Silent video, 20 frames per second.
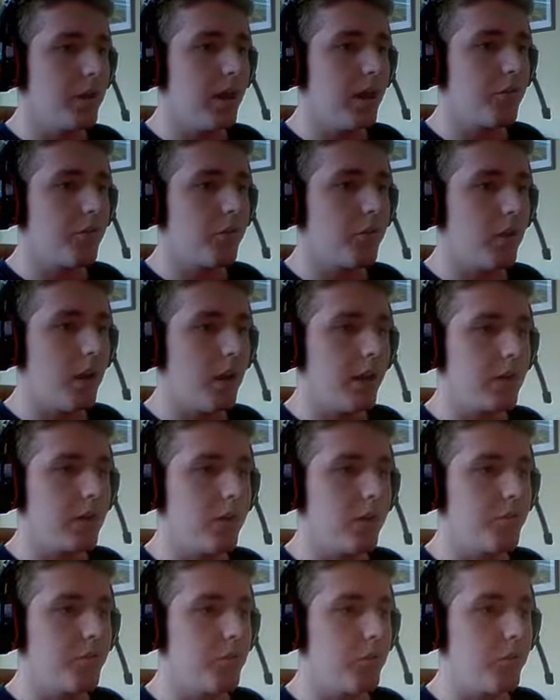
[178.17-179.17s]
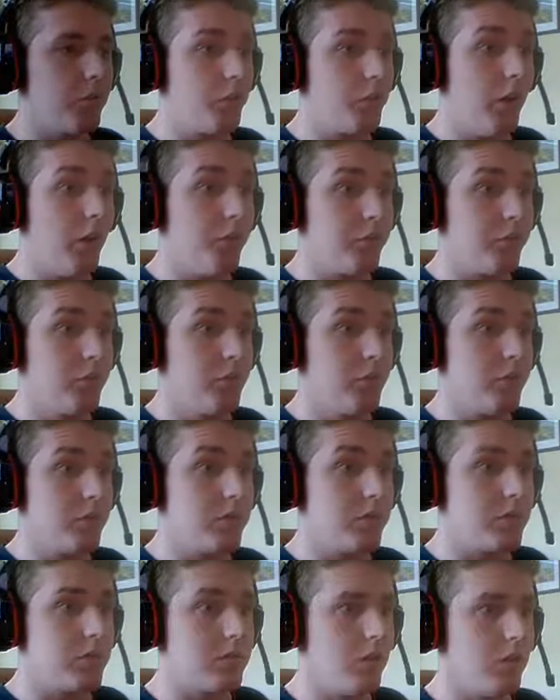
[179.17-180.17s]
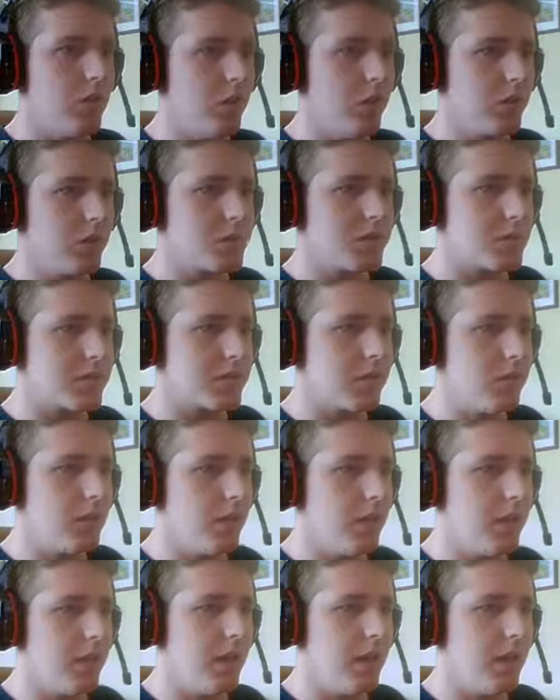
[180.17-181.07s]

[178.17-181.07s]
You have to, like, go through different doors. What's going on